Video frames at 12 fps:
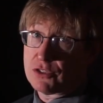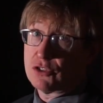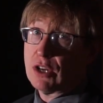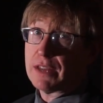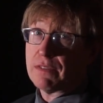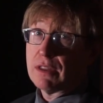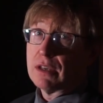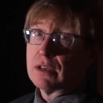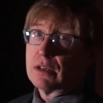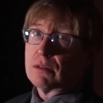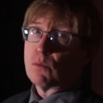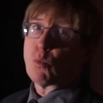It's not
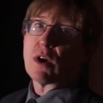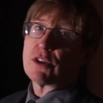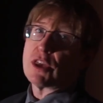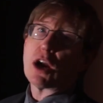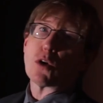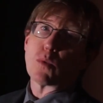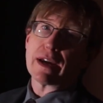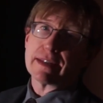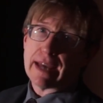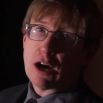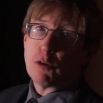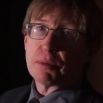where they are right
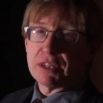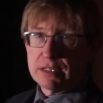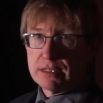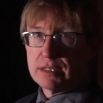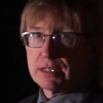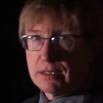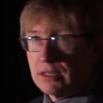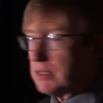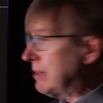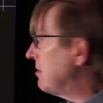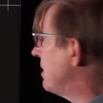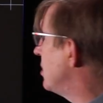now, but this is the
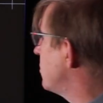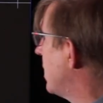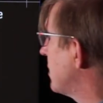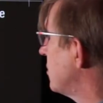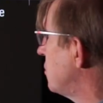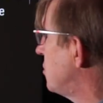semi-major axis.